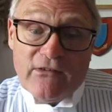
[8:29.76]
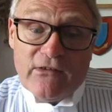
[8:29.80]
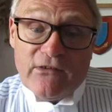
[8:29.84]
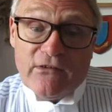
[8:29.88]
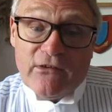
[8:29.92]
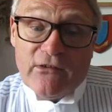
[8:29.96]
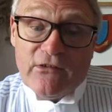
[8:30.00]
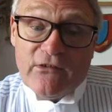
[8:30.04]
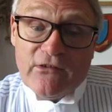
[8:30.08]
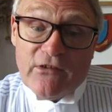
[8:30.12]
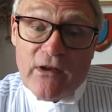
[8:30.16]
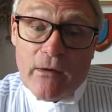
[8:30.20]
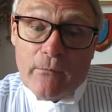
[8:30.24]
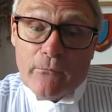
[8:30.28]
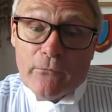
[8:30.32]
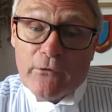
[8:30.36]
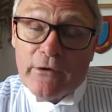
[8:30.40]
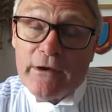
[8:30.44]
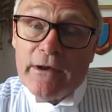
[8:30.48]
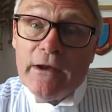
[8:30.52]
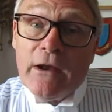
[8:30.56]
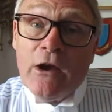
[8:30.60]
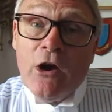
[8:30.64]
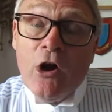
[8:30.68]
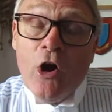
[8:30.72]
and a
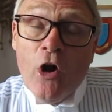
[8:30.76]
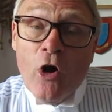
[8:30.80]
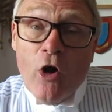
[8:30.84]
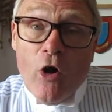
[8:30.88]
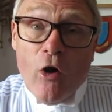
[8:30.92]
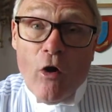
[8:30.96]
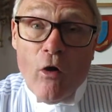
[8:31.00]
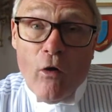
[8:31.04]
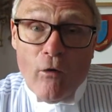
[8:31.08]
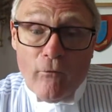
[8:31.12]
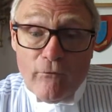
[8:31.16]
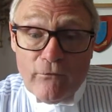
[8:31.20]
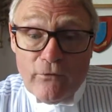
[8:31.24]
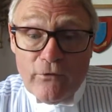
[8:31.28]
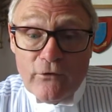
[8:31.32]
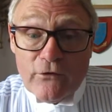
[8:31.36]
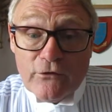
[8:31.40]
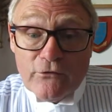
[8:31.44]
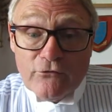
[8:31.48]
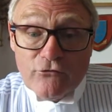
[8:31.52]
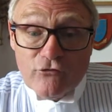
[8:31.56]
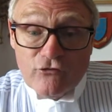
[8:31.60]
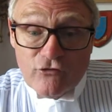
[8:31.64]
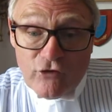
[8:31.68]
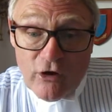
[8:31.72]
summary of the
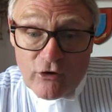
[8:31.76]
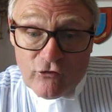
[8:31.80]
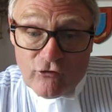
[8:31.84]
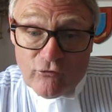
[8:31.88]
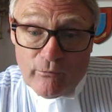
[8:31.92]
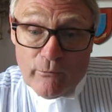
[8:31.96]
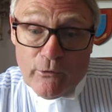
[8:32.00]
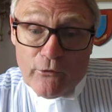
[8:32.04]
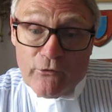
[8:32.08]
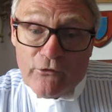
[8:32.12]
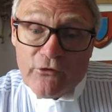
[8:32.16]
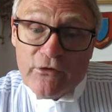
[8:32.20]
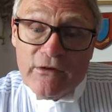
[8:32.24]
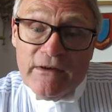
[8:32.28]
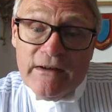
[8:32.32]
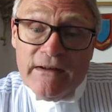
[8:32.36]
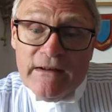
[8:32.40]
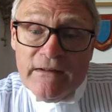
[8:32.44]
judgment.